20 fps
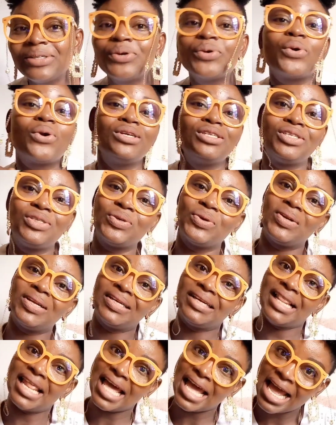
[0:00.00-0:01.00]
cross your
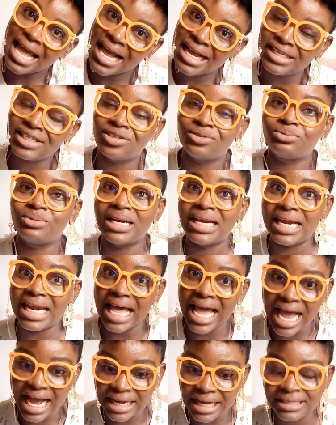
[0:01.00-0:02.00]
legs,
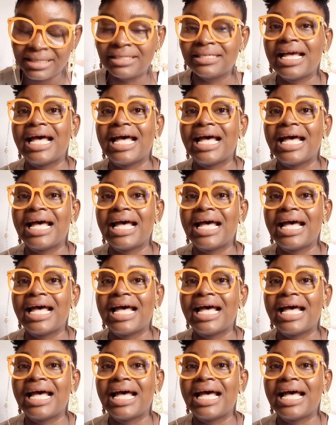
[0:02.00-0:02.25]
relax,